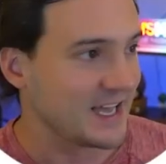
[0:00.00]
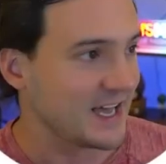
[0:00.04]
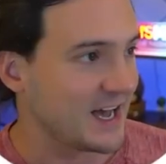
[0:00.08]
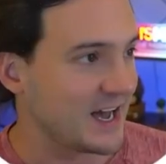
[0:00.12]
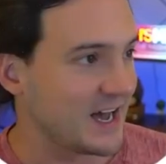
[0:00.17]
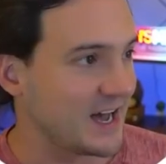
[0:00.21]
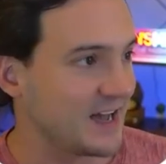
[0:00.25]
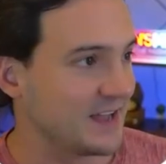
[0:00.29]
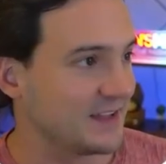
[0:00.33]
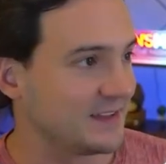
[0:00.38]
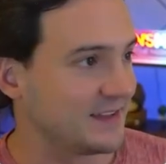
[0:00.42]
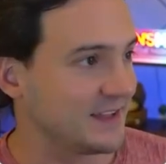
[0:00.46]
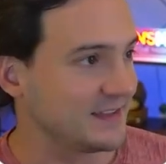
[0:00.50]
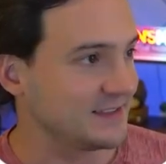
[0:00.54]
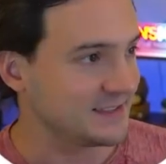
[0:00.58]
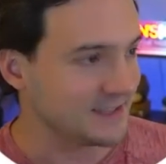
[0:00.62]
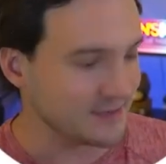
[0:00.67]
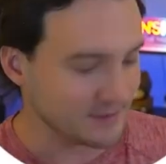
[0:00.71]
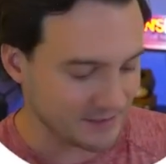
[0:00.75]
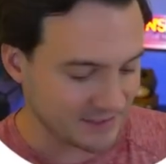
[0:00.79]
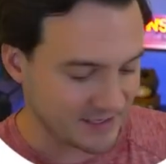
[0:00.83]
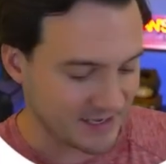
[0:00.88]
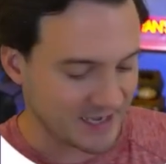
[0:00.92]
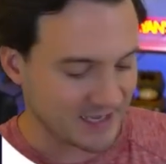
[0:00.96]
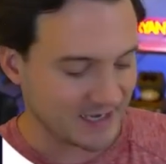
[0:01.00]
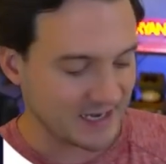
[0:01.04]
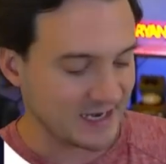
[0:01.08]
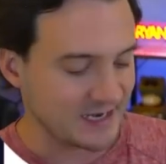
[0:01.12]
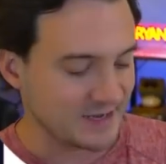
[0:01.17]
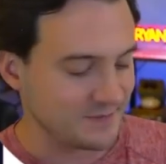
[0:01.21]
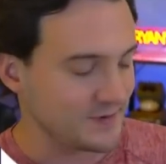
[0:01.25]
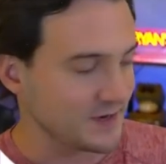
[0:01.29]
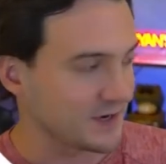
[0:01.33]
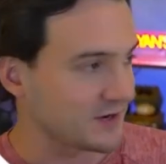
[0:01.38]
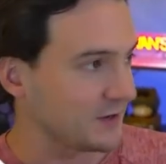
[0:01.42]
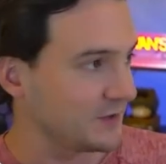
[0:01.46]
Isn't there like a
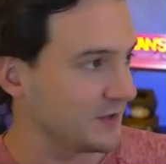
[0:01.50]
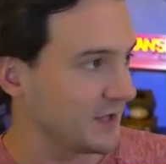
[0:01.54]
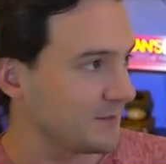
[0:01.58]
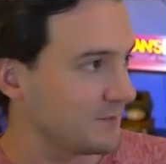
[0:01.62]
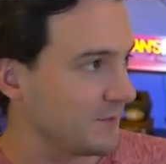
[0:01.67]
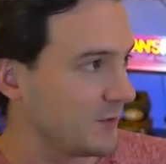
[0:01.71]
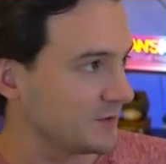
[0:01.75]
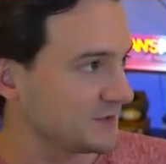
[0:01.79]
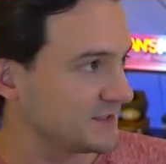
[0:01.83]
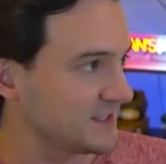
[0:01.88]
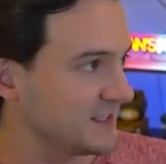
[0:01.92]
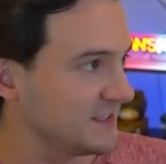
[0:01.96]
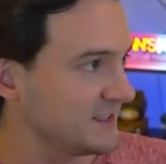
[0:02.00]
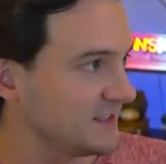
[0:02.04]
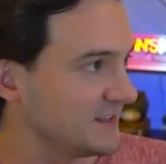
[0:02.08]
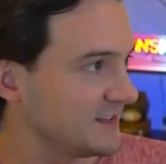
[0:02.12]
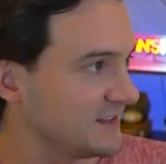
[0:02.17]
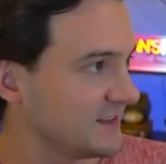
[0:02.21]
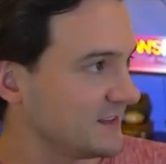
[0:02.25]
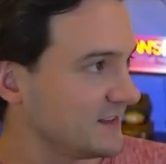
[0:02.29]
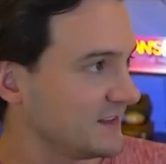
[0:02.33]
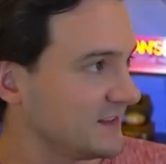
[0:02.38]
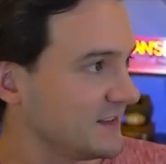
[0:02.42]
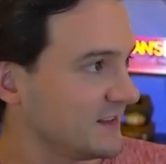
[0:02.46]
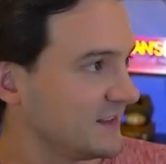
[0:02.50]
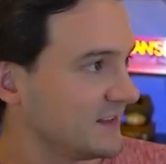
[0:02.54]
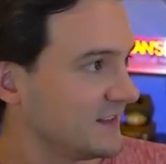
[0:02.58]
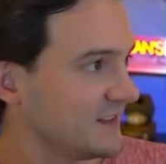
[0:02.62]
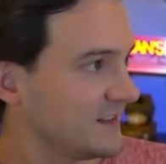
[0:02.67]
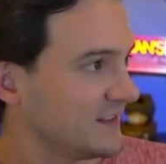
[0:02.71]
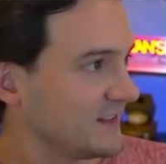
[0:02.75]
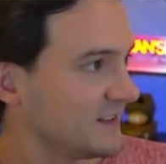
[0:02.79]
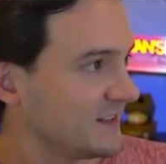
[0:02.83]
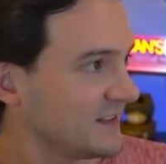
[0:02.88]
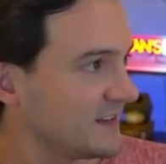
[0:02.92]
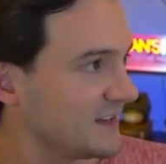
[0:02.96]
Canadian beer called like Molson?
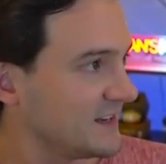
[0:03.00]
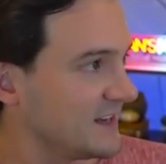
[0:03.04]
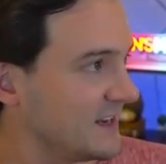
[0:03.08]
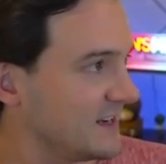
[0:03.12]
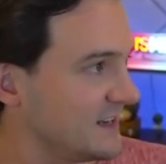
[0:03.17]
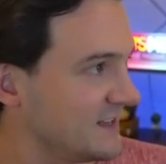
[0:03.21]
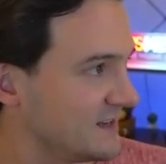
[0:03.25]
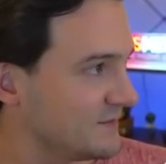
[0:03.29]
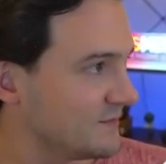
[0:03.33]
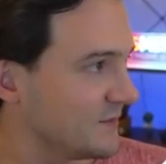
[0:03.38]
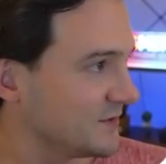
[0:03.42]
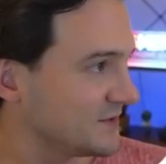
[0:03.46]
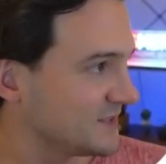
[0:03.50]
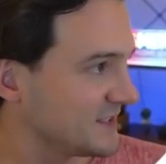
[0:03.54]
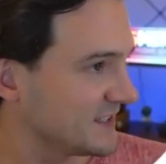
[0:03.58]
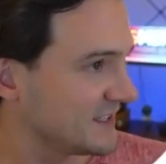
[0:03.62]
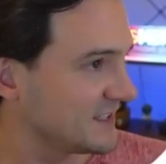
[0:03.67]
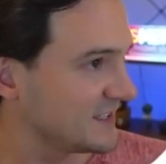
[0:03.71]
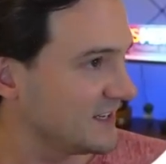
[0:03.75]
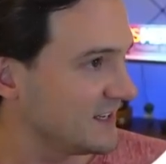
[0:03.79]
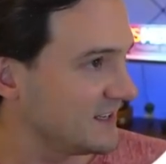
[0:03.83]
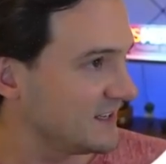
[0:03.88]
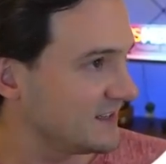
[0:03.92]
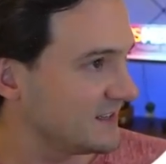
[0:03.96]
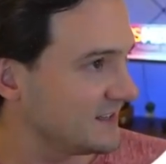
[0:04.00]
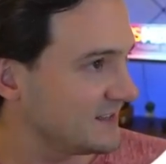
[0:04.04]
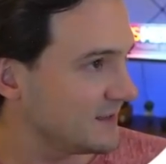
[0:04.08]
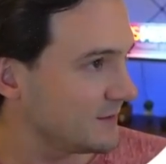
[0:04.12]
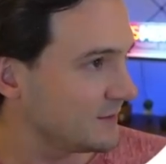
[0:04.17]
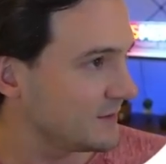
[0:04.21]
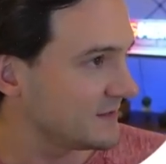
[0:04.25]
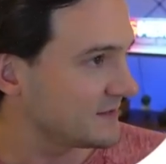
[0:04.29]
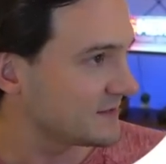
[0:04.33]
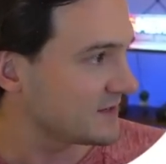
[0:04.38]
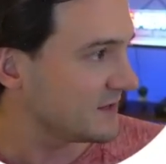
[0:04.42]
Molson Canadian? Isn't that what it's